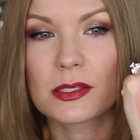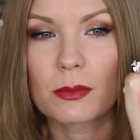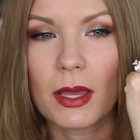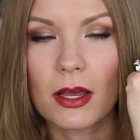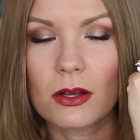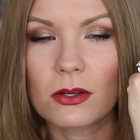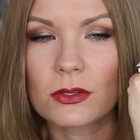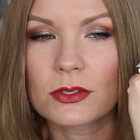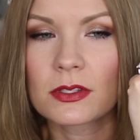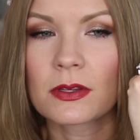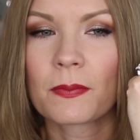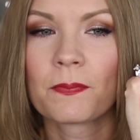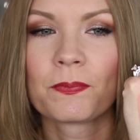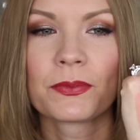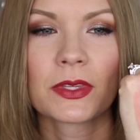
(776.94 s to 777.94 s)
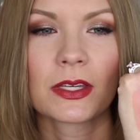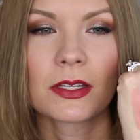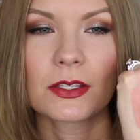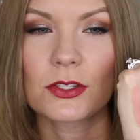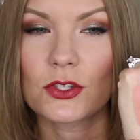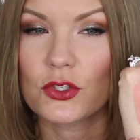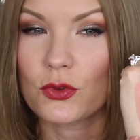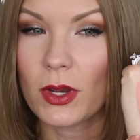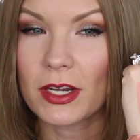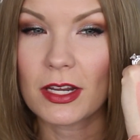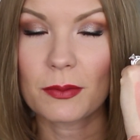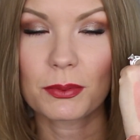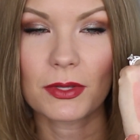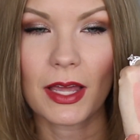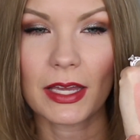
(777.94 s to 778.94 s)
smells straight
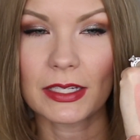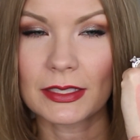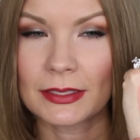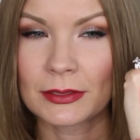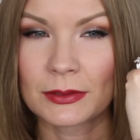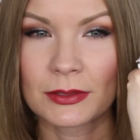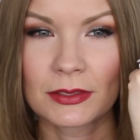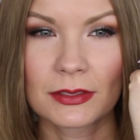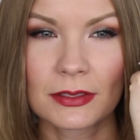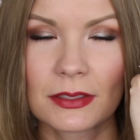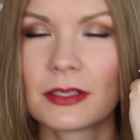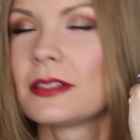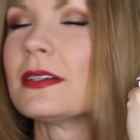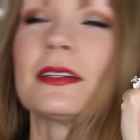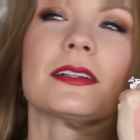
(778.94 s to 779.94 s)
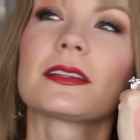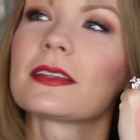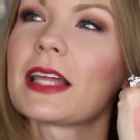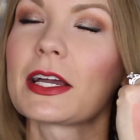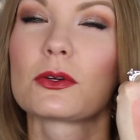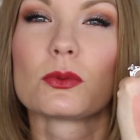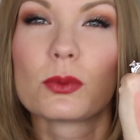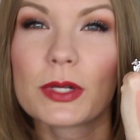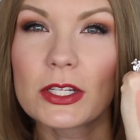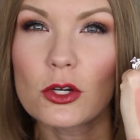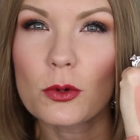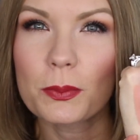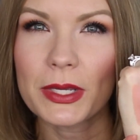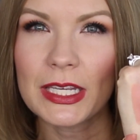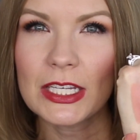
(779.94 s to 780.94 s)
up like
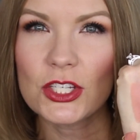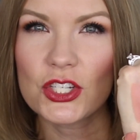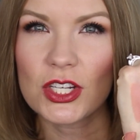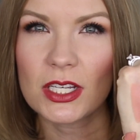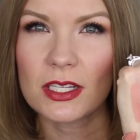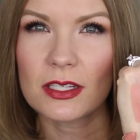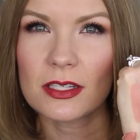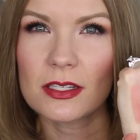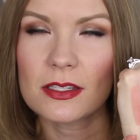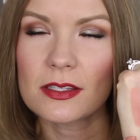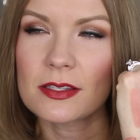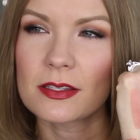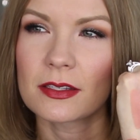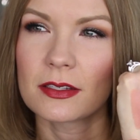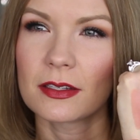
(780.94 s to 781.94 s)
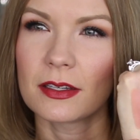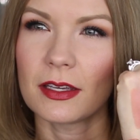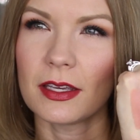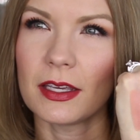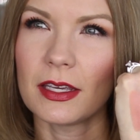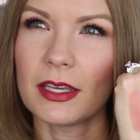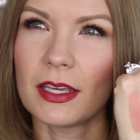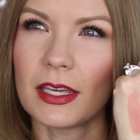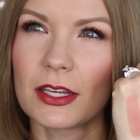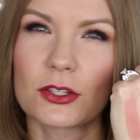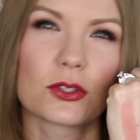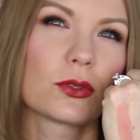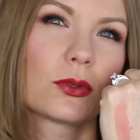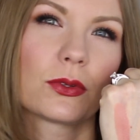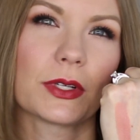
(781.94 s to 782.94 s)
real peaches
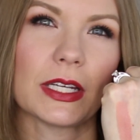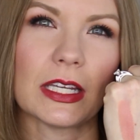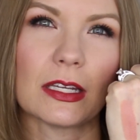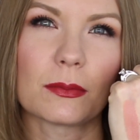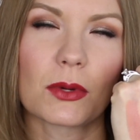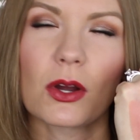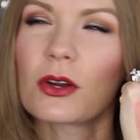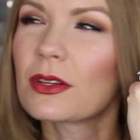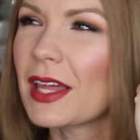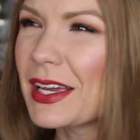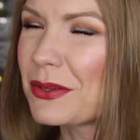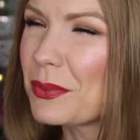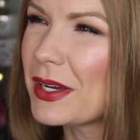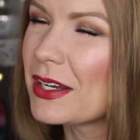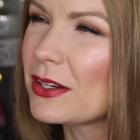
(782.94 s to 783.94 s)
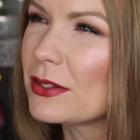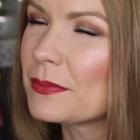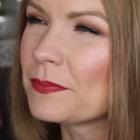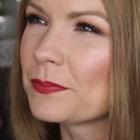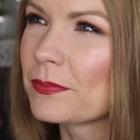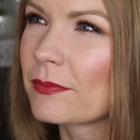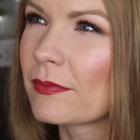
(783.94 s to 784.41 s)
and cream, or like, well,